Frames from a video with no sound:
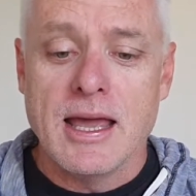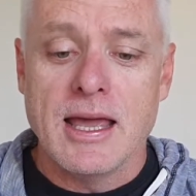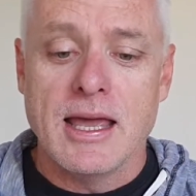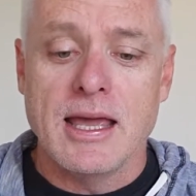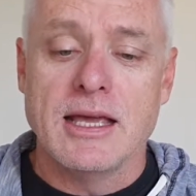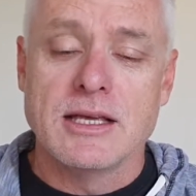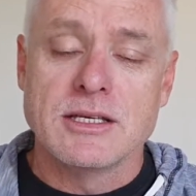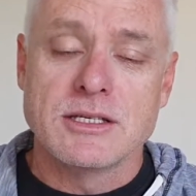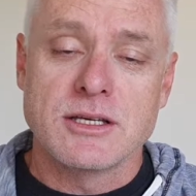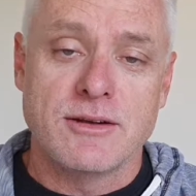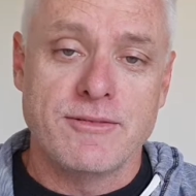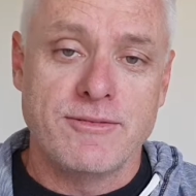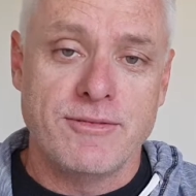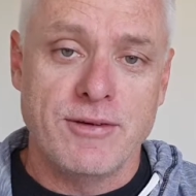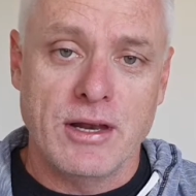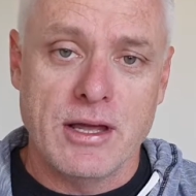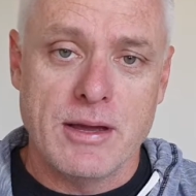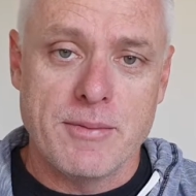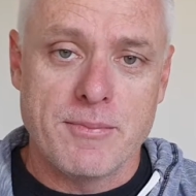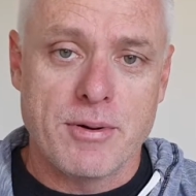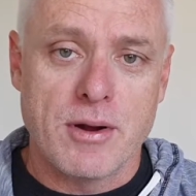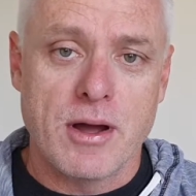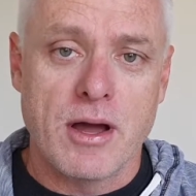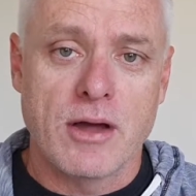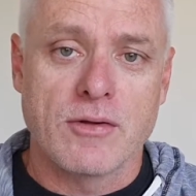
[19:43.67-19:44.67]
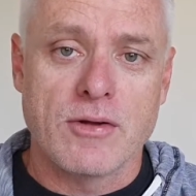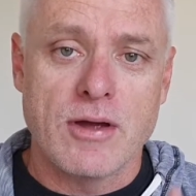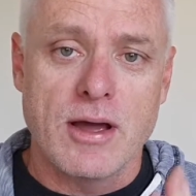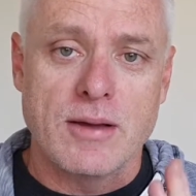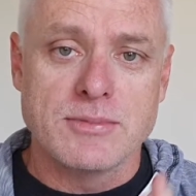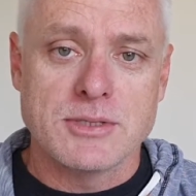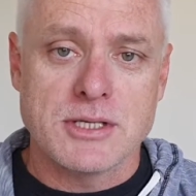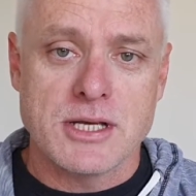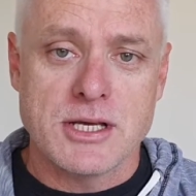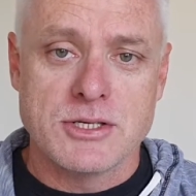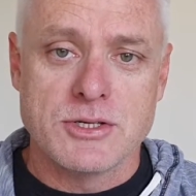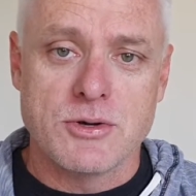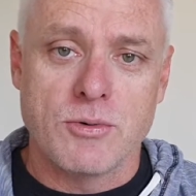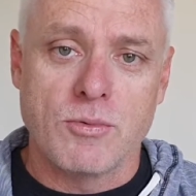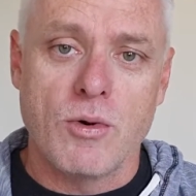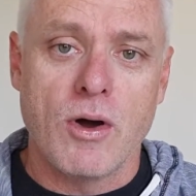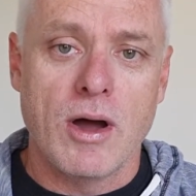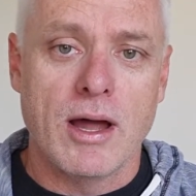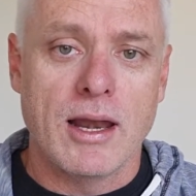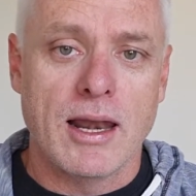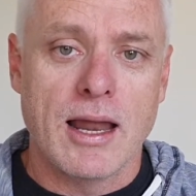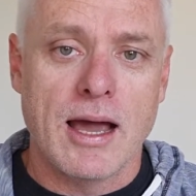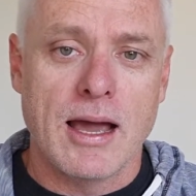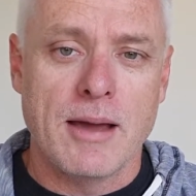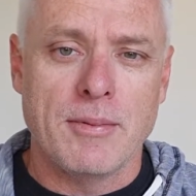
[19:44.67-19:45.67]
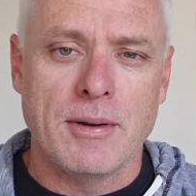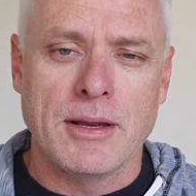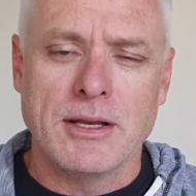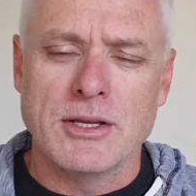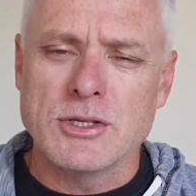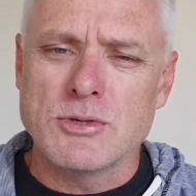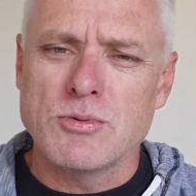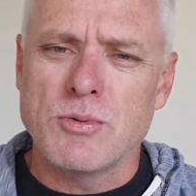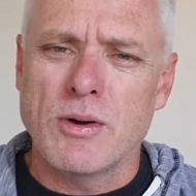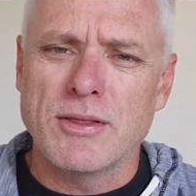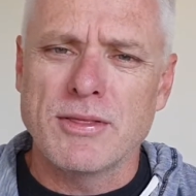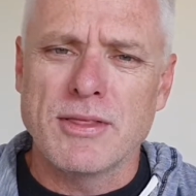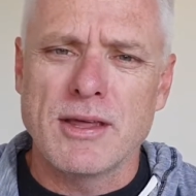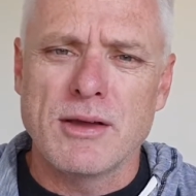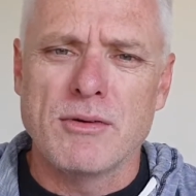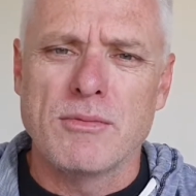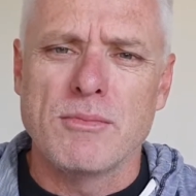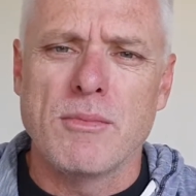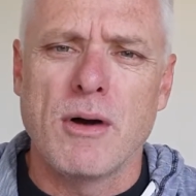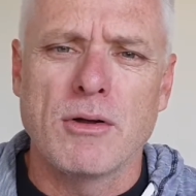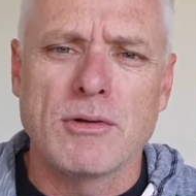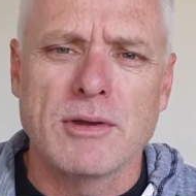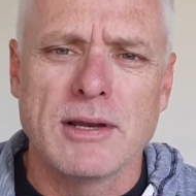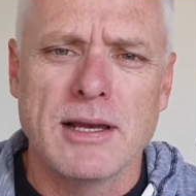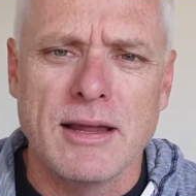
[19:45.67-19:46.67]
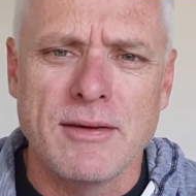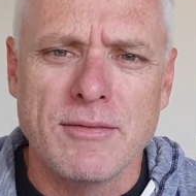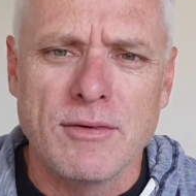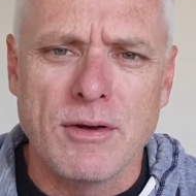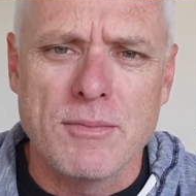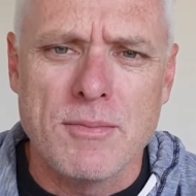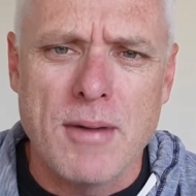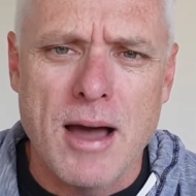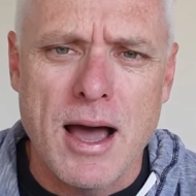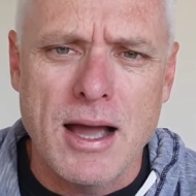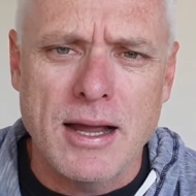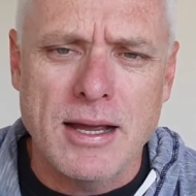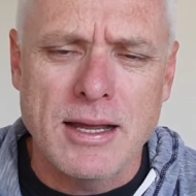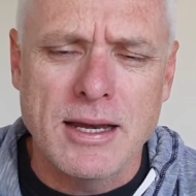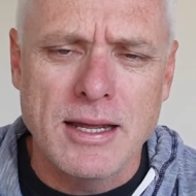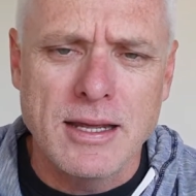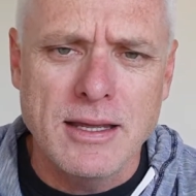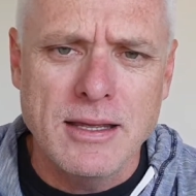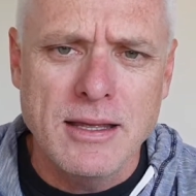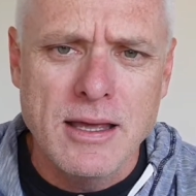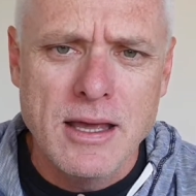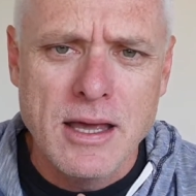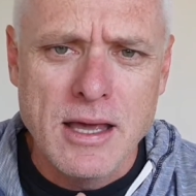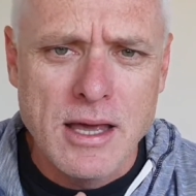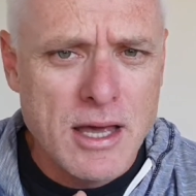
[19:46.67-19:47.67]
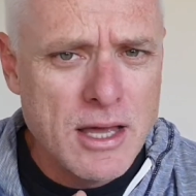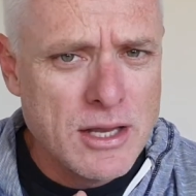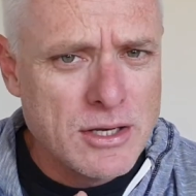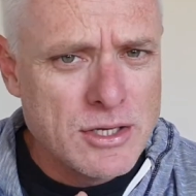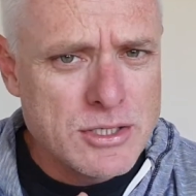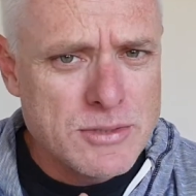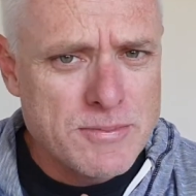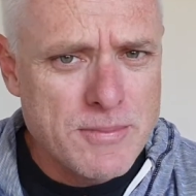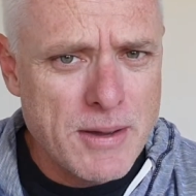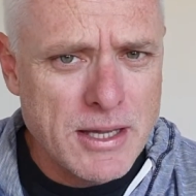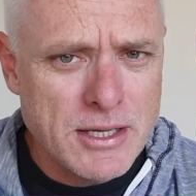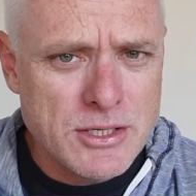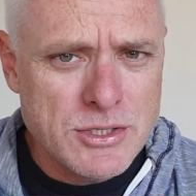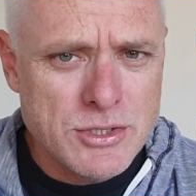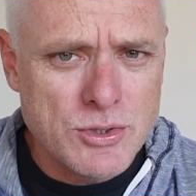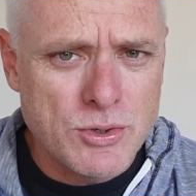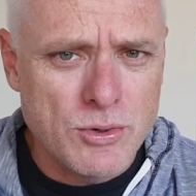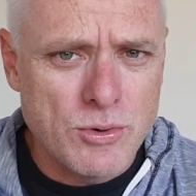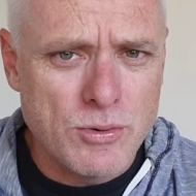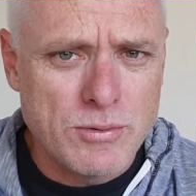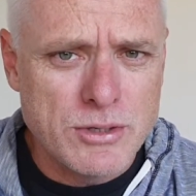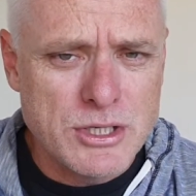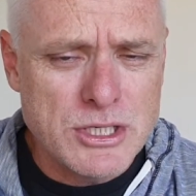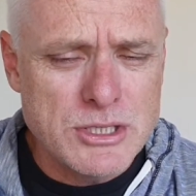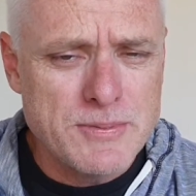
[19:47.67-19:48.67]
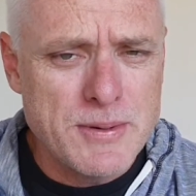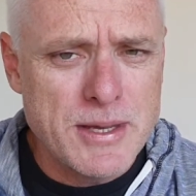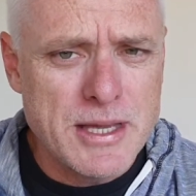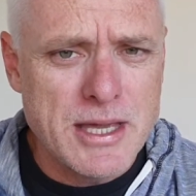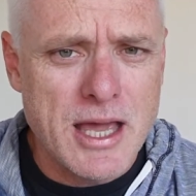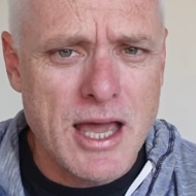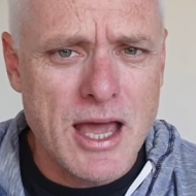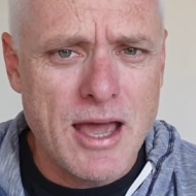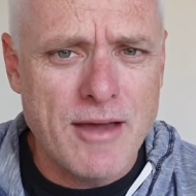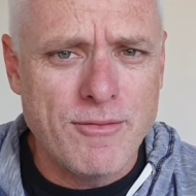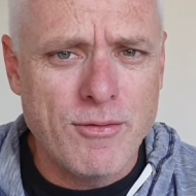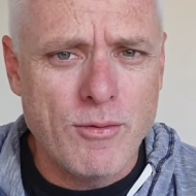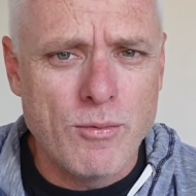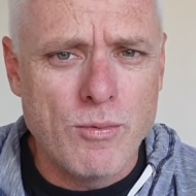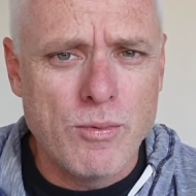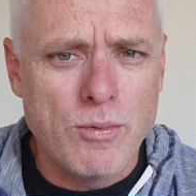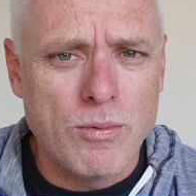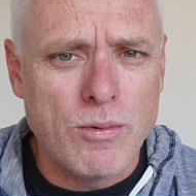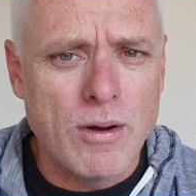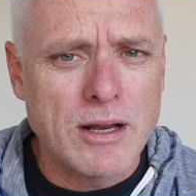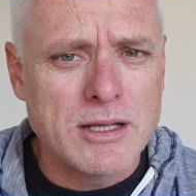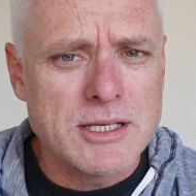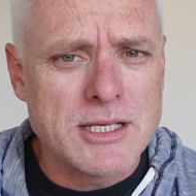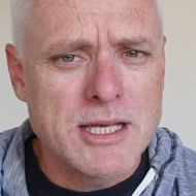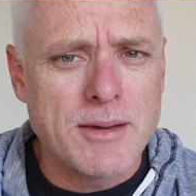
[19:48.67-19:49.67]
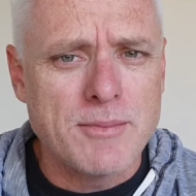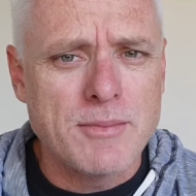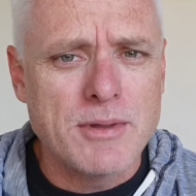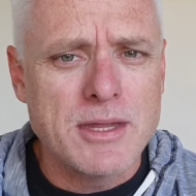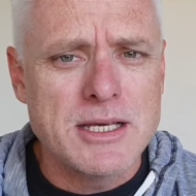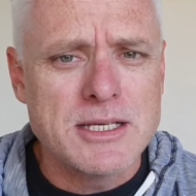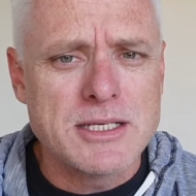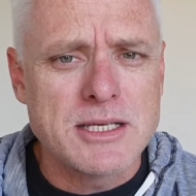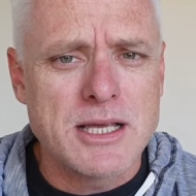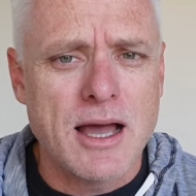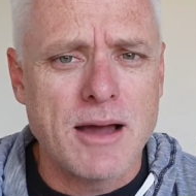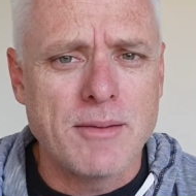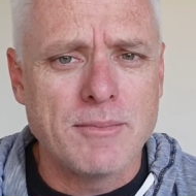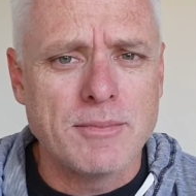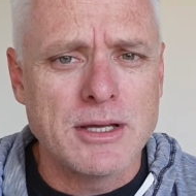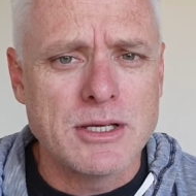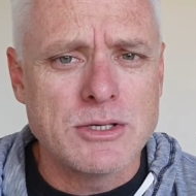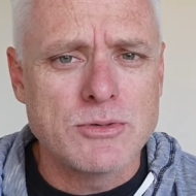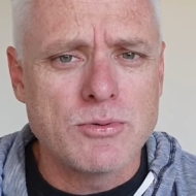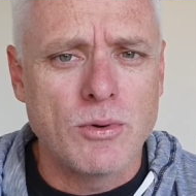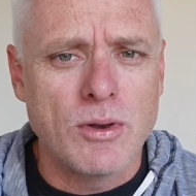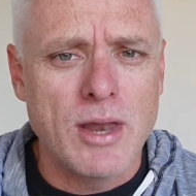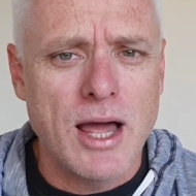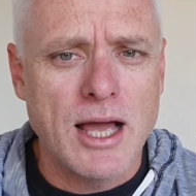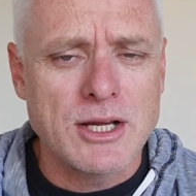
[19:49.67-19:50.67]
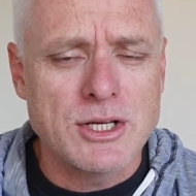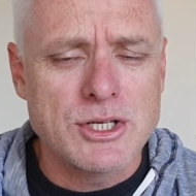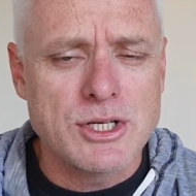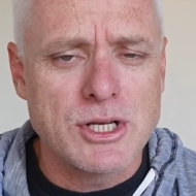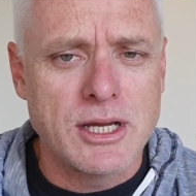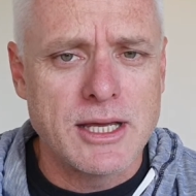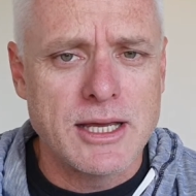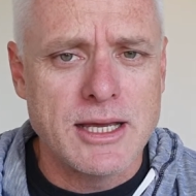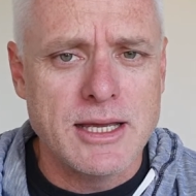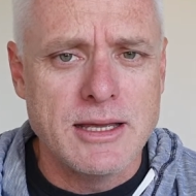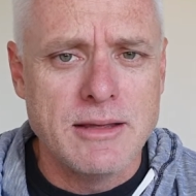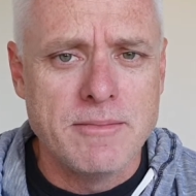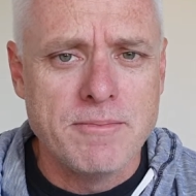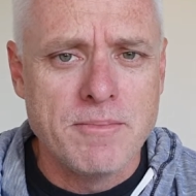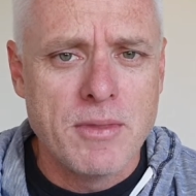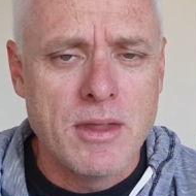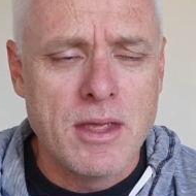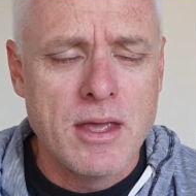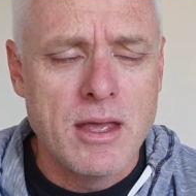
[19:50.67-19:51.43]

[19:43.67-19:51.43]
Is it affiliate programs? Is it white labeling? Just one thing with multi-level marketing, just make sure, just be careful. What some of these companies will actually